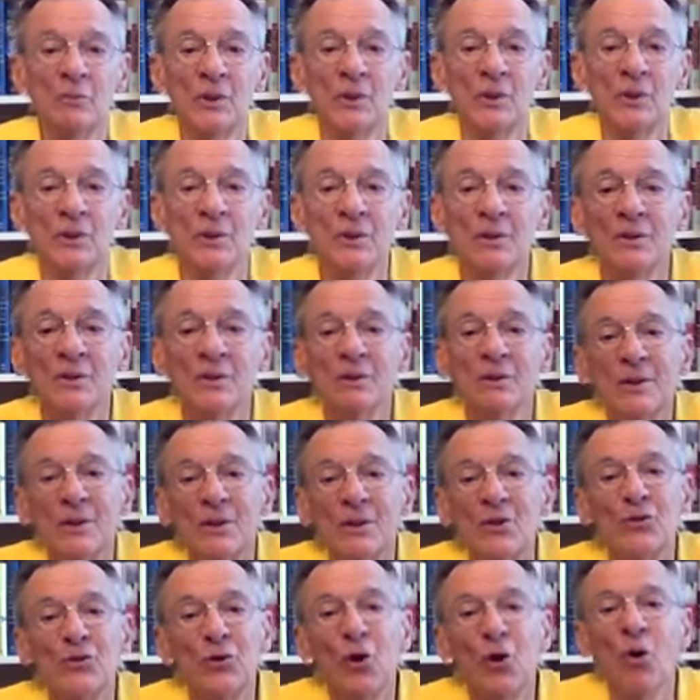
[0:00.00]
But the,
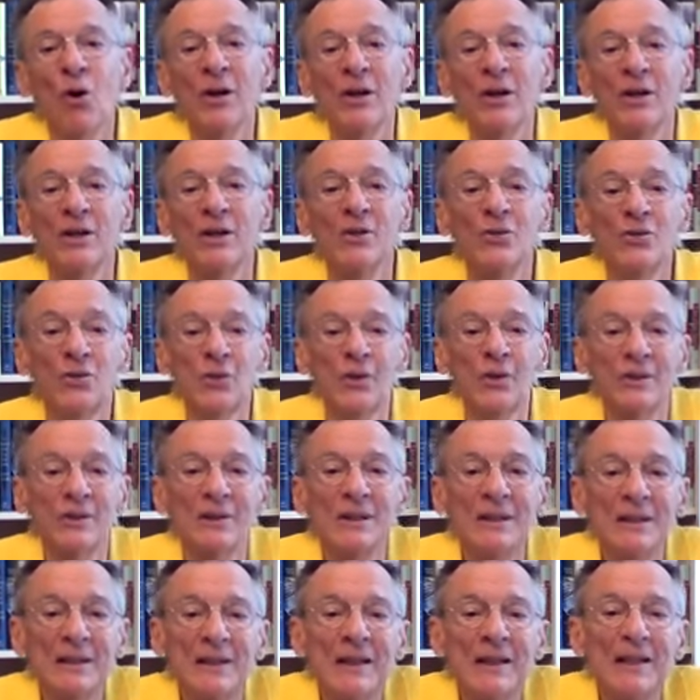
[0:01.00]
the joy is that
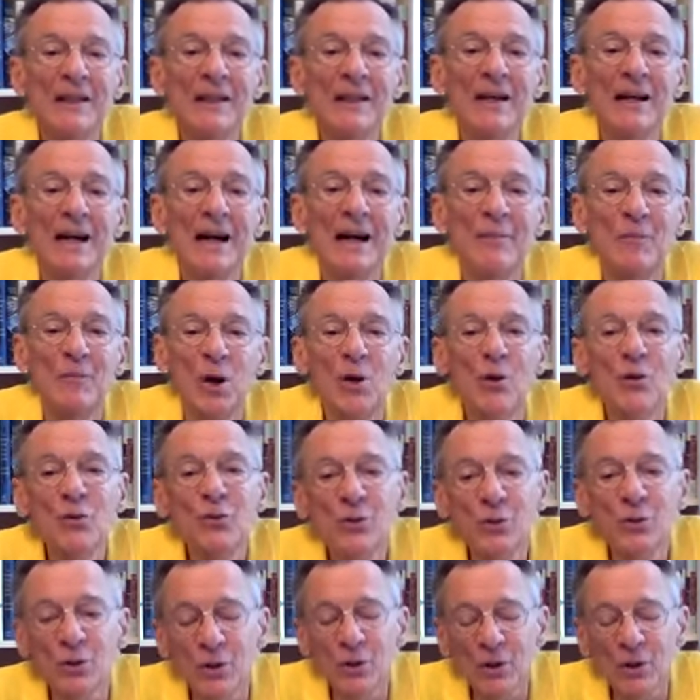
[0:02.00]
I'm also